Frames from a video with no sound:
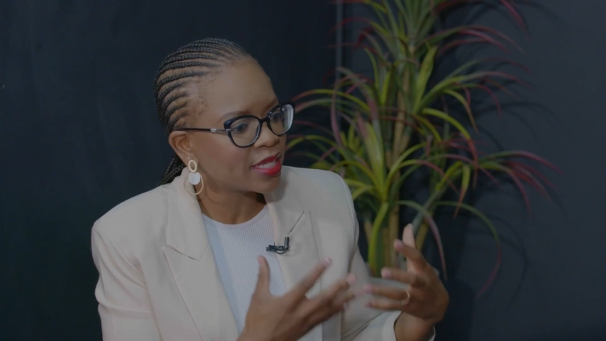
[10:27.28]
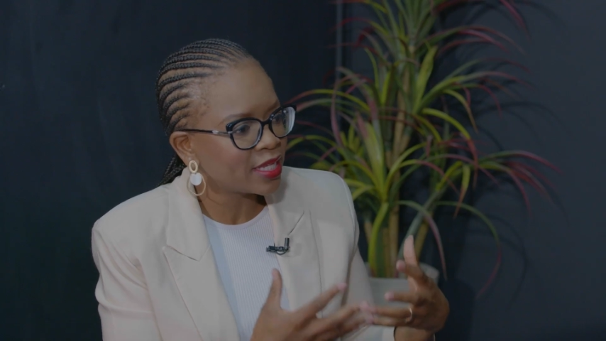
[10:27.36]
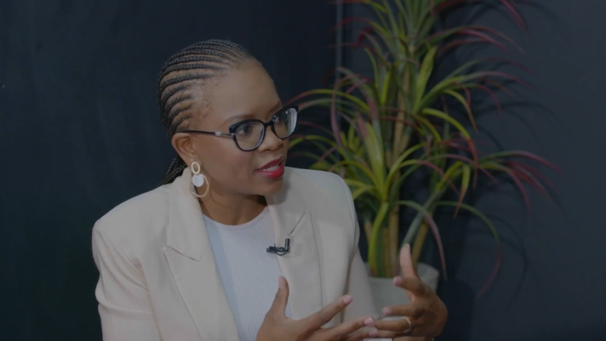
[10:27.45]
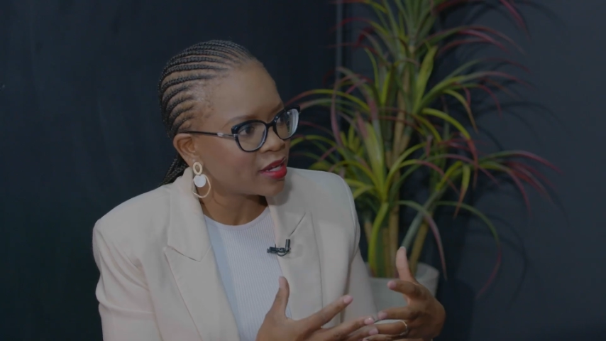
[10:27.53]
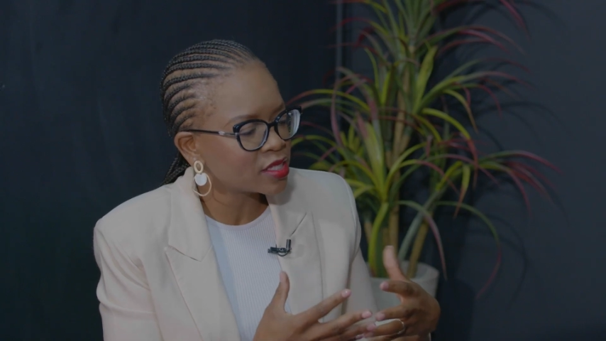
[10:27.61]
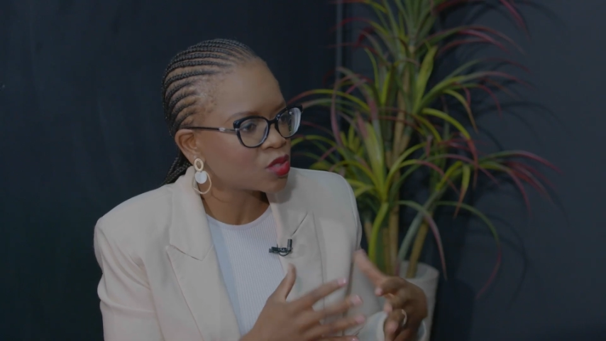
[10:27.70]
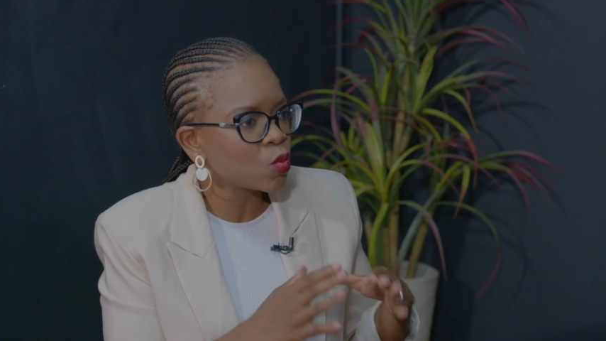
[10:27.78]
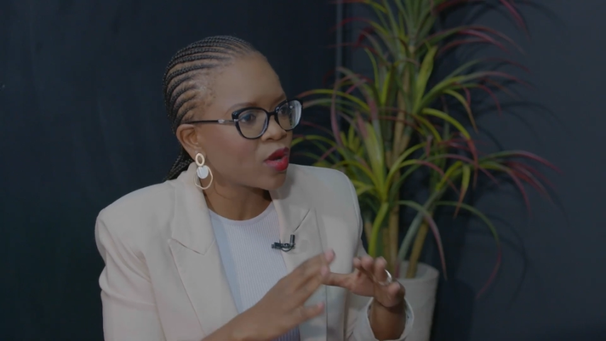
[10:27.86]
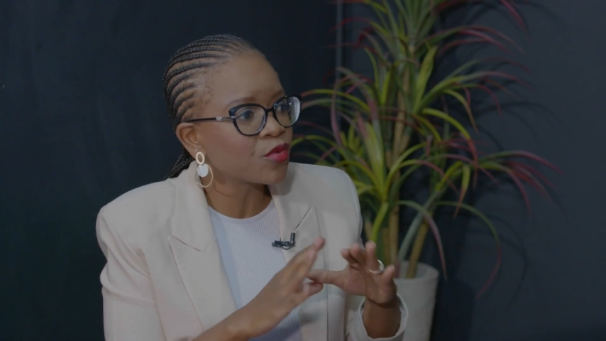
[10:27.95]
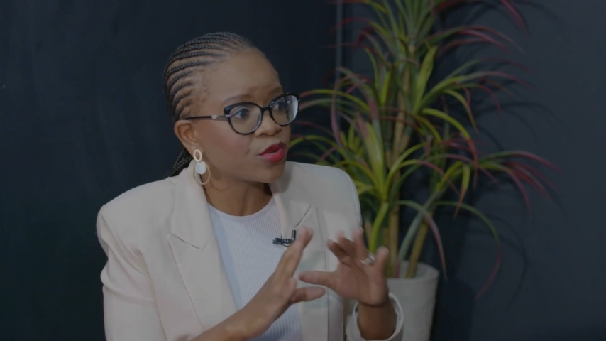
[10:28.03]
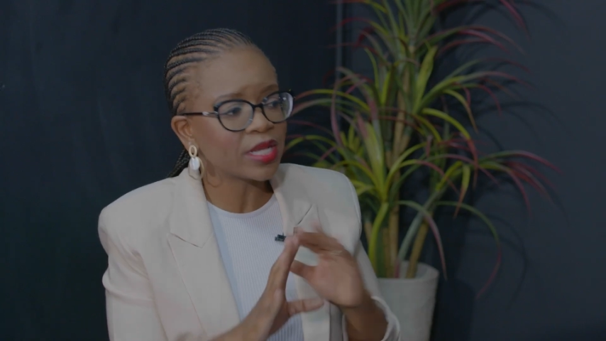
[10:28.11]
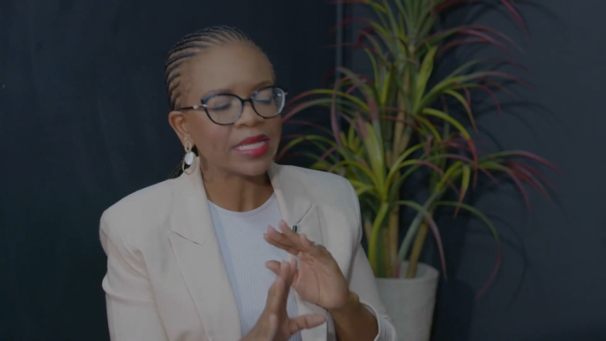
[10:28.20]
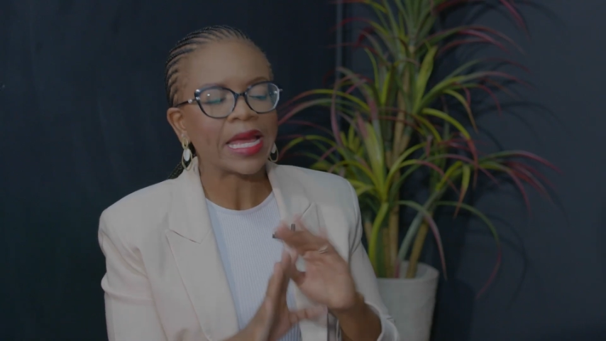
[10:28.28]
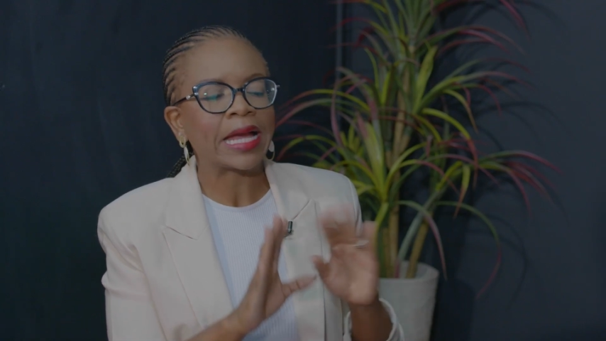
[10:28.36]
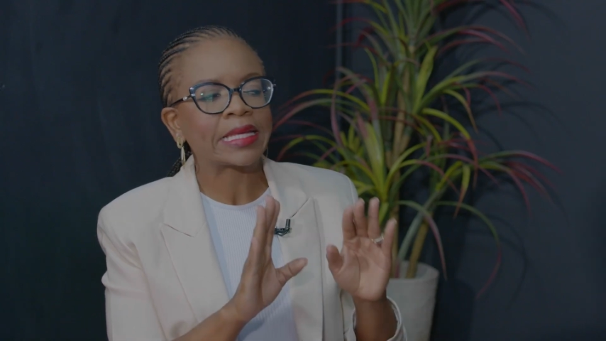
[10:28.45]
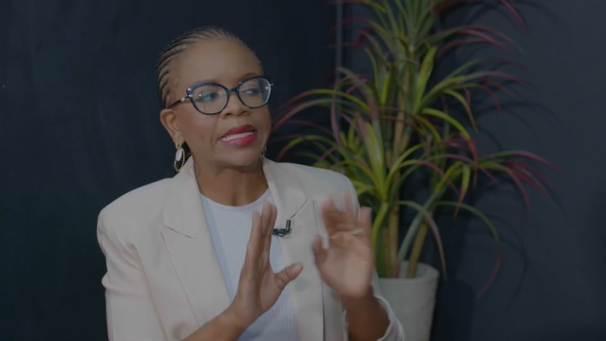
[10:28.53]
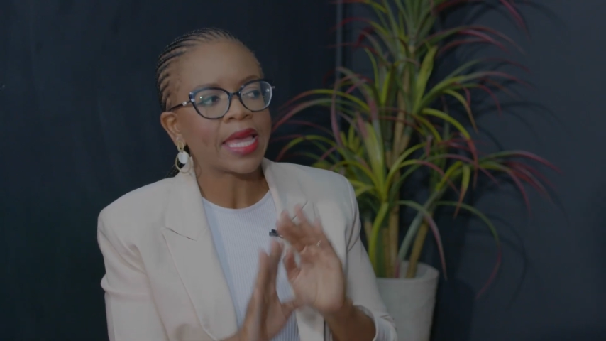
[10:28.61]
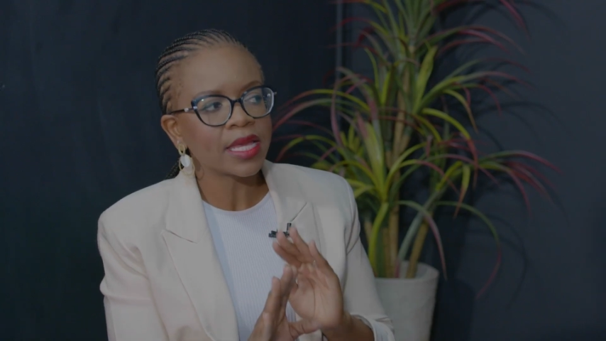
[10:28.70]
healers were really
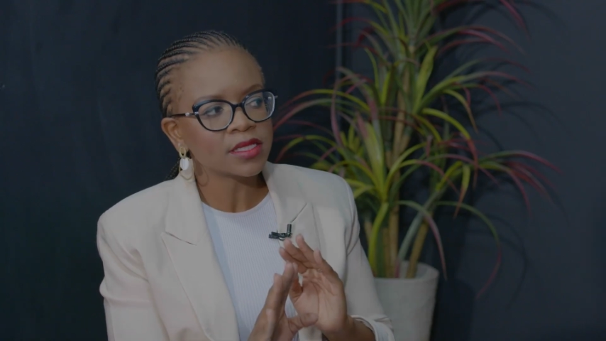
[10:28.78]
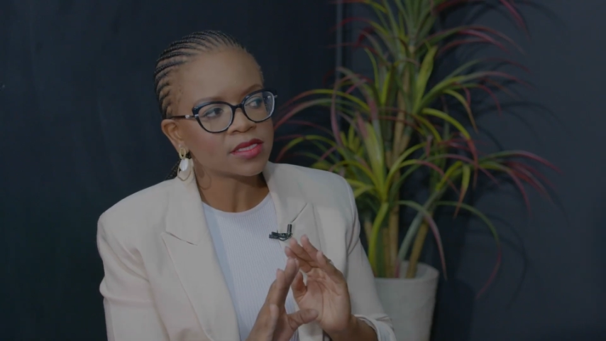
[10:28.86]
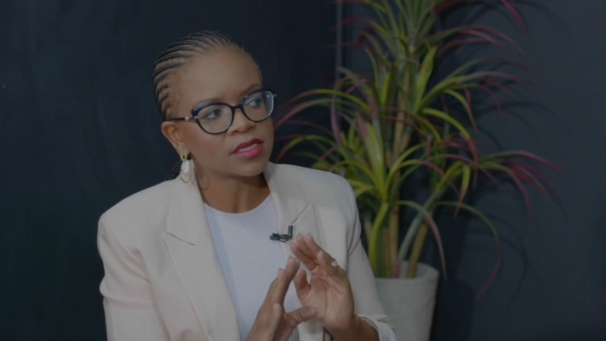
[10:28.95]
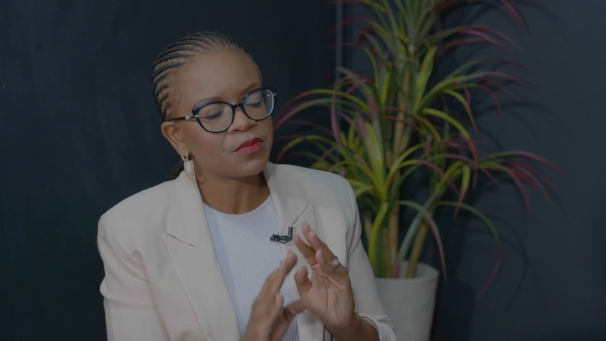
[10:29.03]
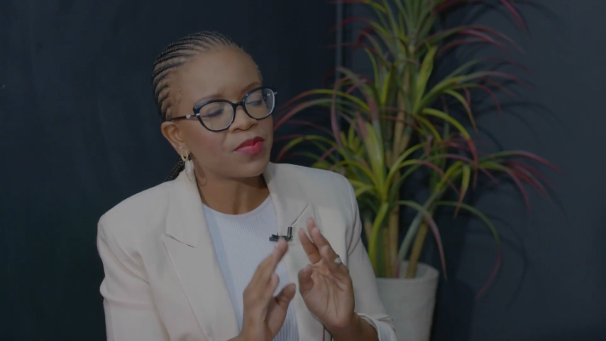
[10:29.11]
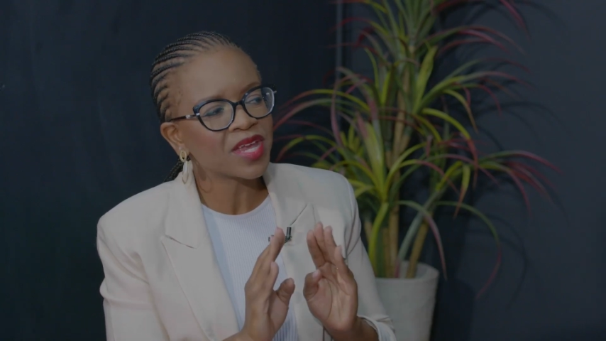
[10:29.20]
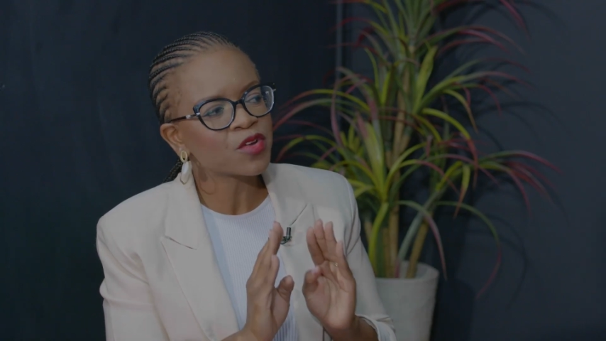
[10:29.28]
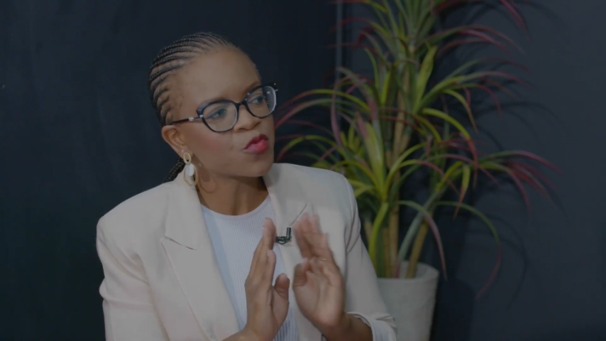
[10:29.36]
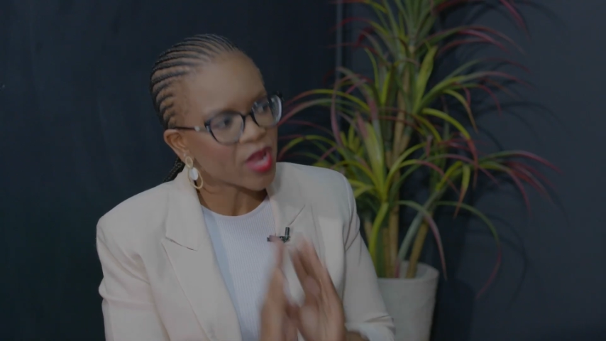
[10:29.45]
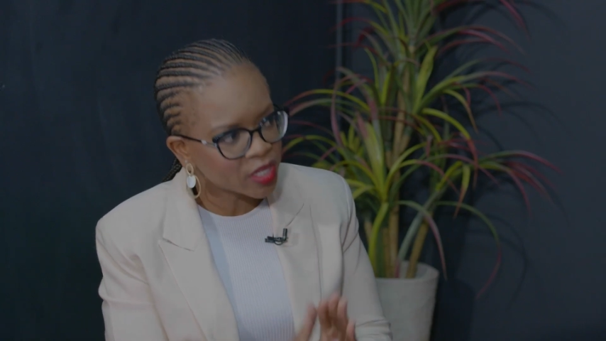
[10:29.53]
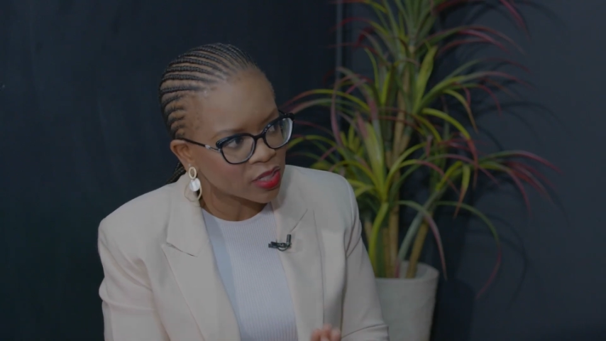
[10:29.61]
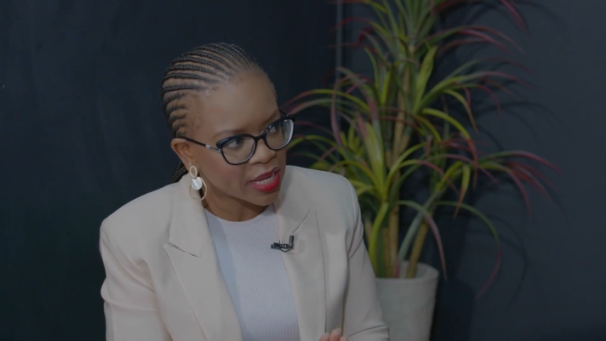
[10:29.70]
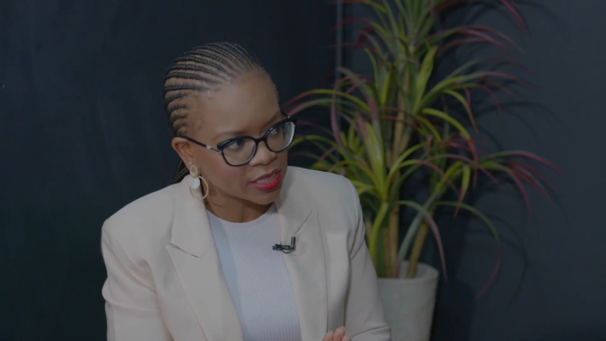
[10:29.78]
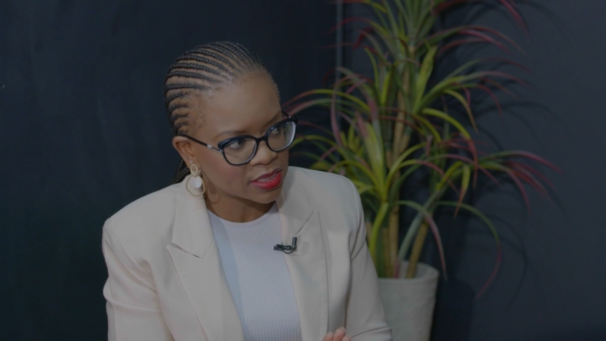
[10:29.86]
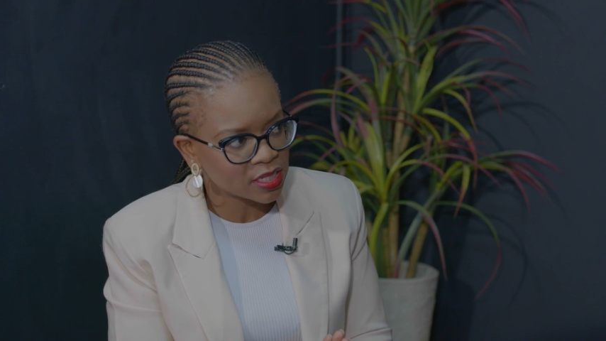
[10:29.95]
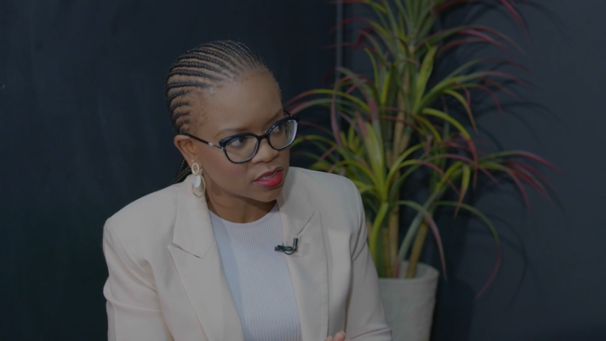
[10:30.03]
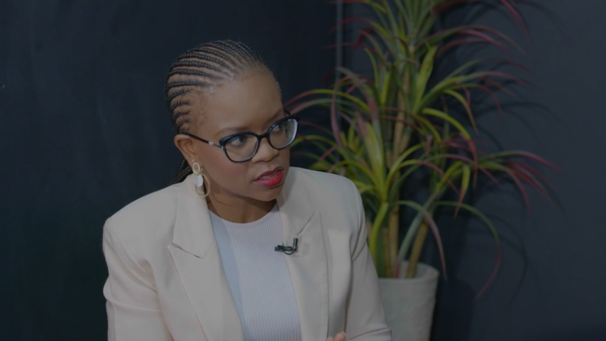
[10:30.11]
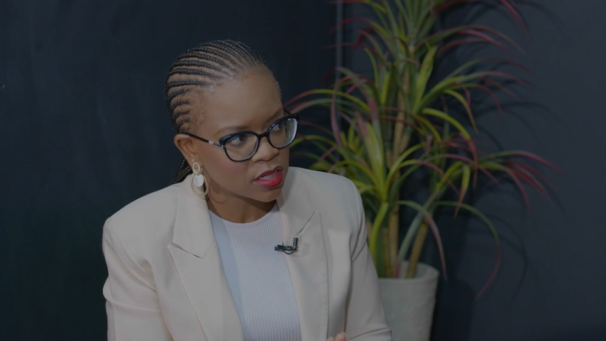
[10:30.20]
against being
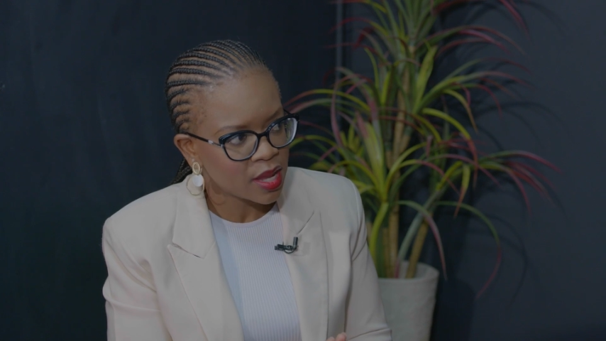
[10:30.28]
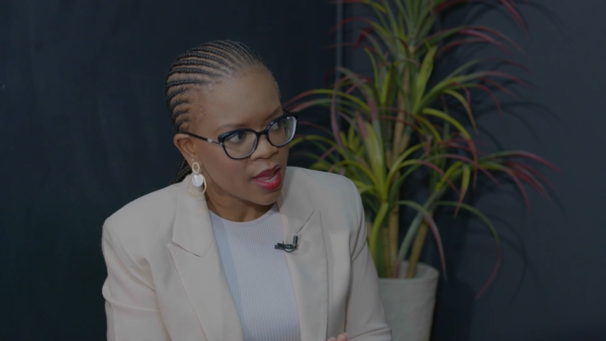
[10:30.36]
regulated.